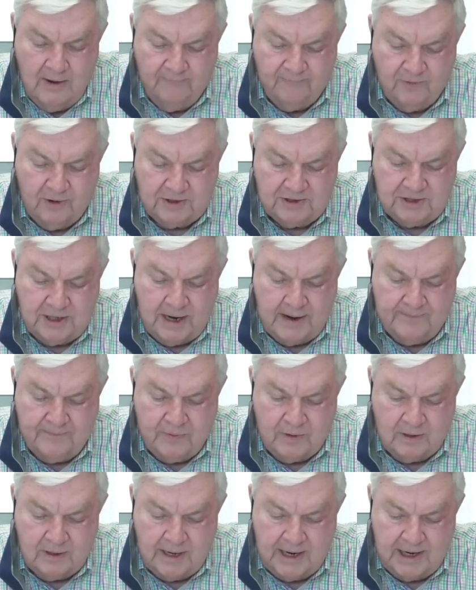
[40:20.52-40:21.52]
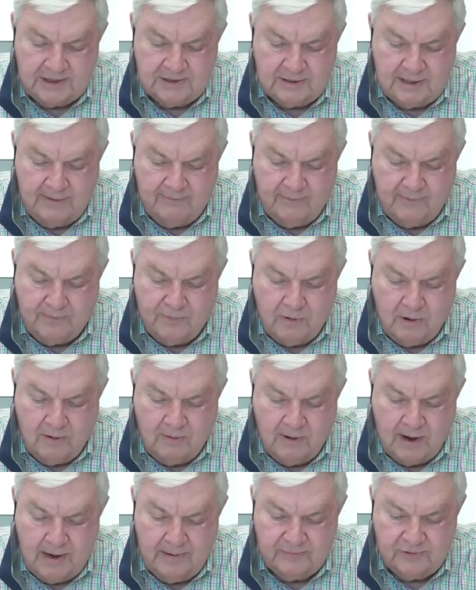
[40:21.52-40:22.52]
For example, a Next Level
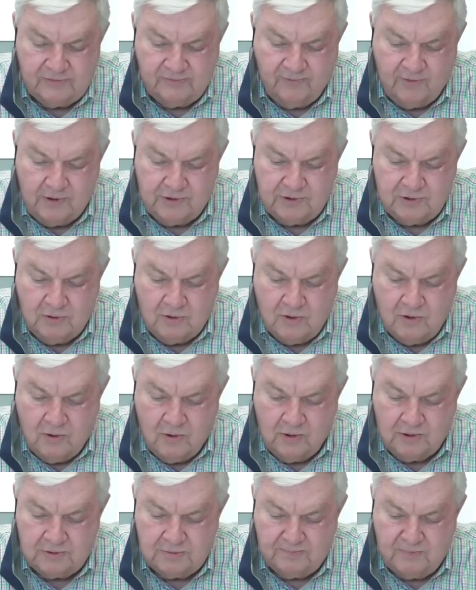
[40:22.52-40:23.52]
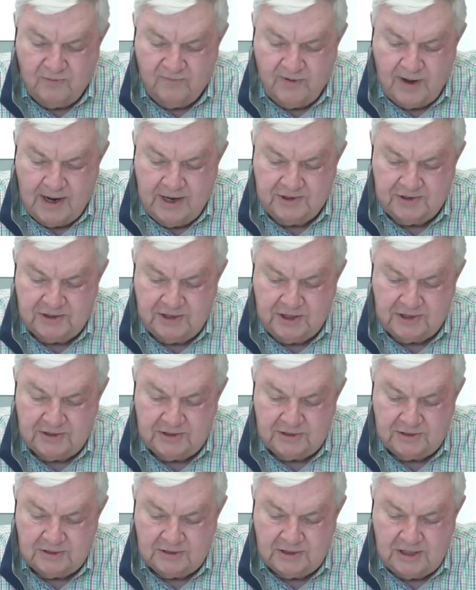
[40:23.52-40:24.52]
Programs virtual course provides
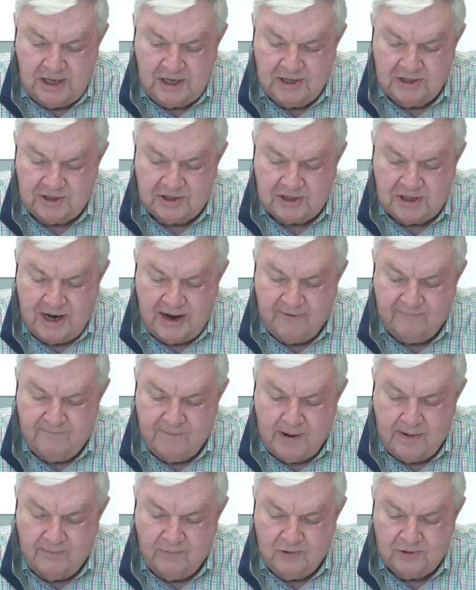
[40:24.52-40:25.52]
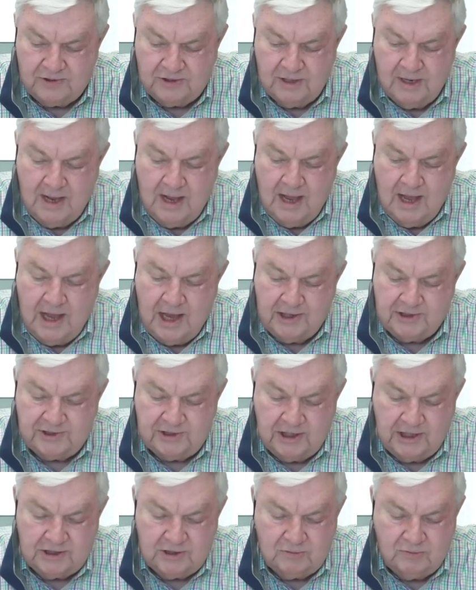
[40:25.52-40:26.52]
16 staff members a
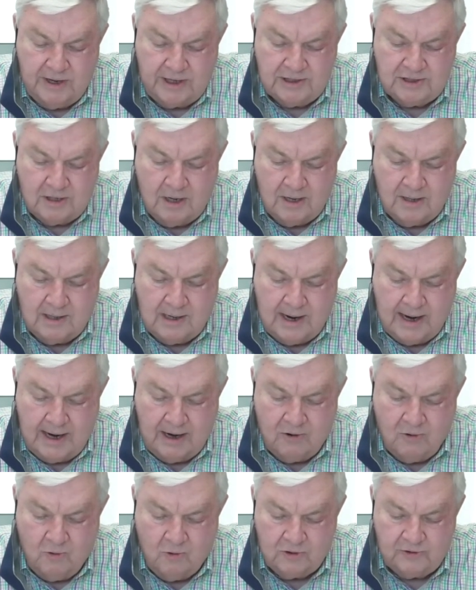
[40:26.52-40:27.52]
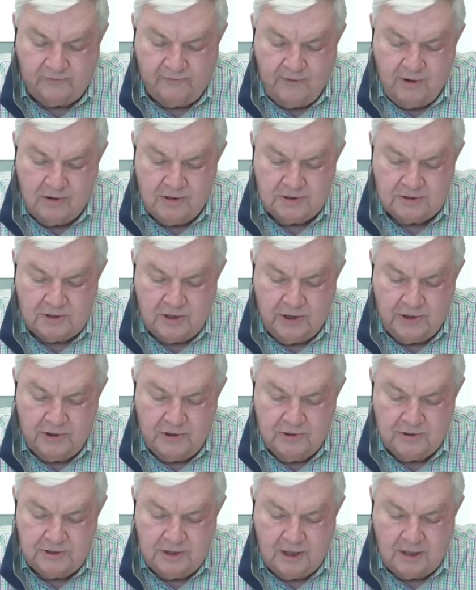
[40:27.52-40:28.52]
6-week online course focused on
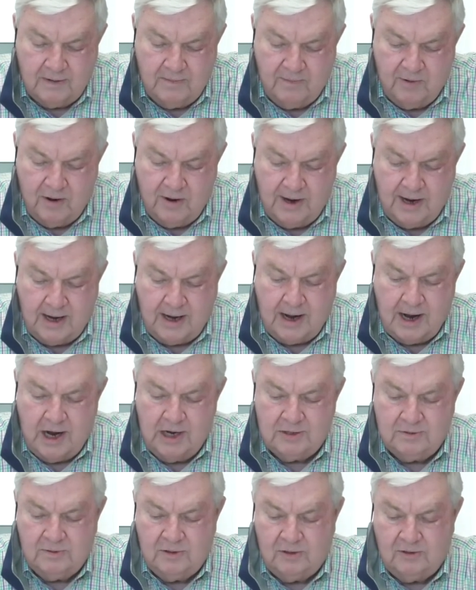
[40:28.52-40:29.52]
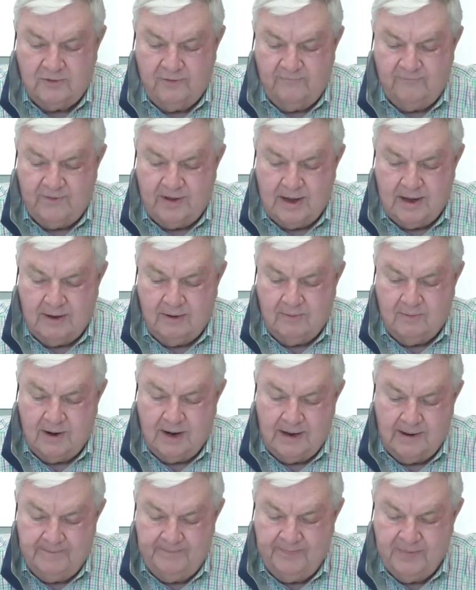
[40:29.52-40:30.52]
using community engagement to evaluate